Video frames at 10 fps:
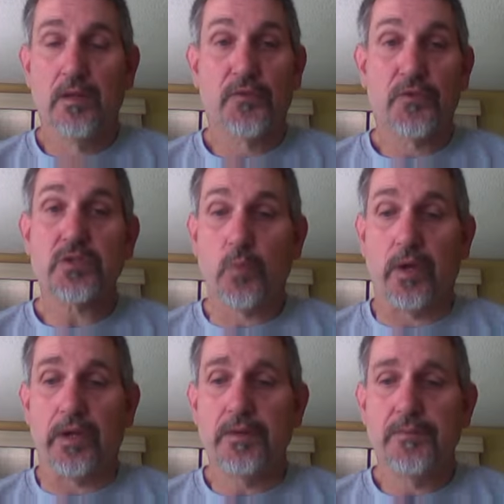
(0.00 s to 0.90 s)
The first
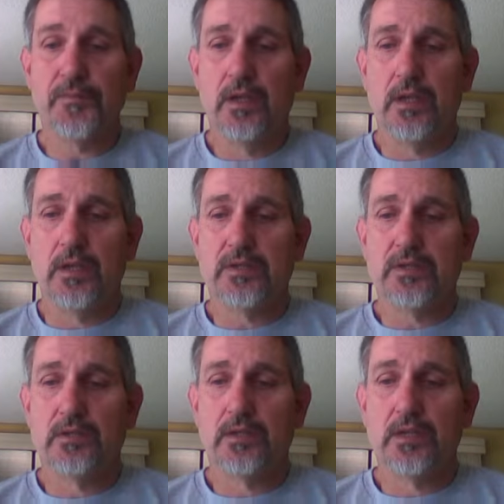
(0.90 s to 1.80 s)
way
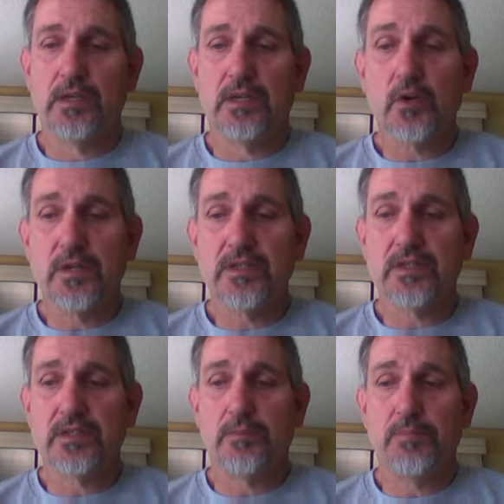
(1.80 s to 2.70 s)
is it
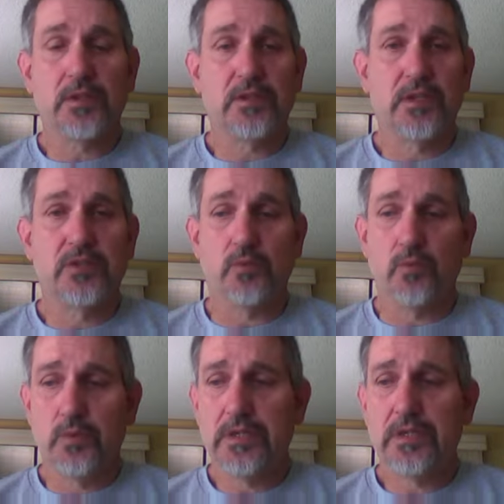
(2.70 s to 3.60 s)
increases the ability to
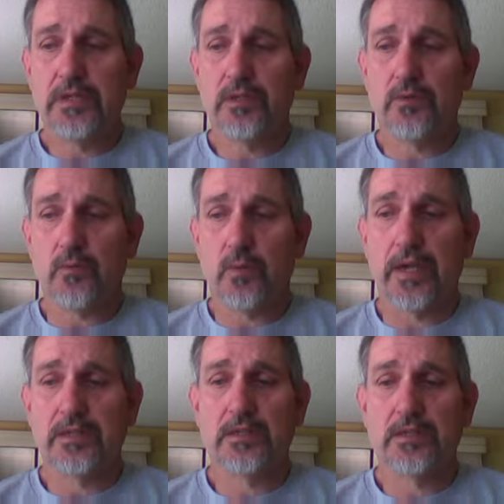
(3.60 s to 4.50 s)
read,
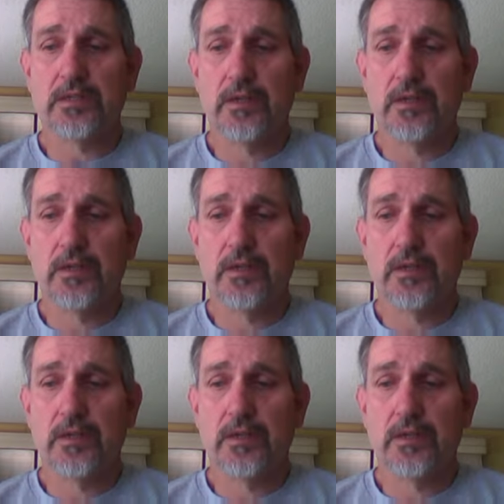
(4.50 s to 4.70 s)
write,